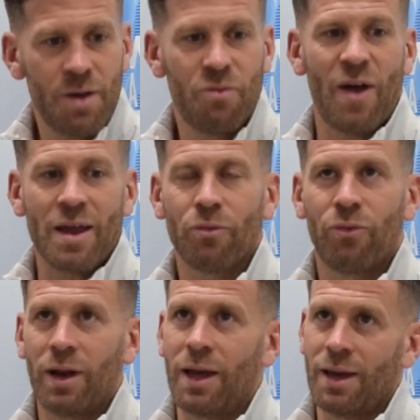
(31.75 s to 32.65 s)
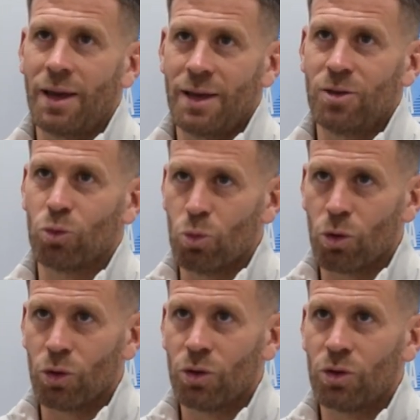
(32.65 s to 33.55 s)
thankfully he's all
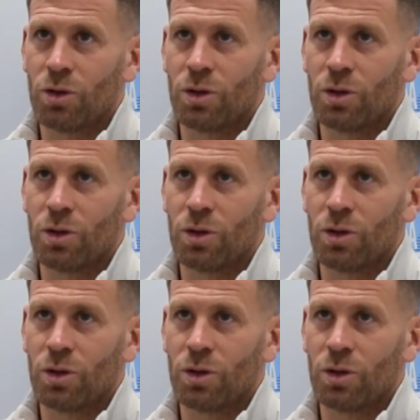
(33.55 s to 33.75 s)
good.